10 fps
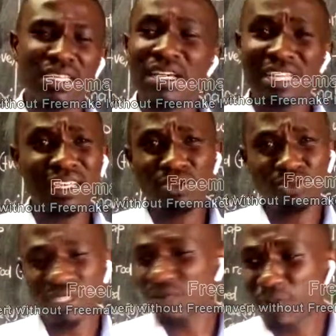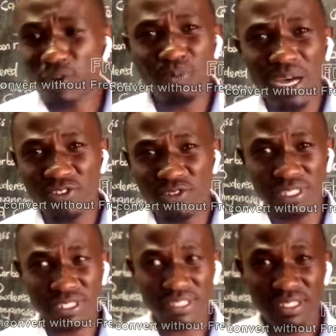Like you see phone
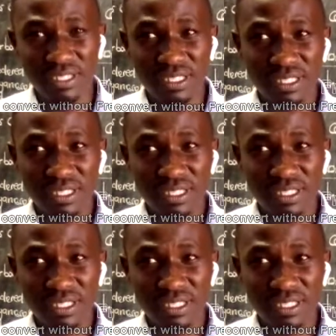batteries.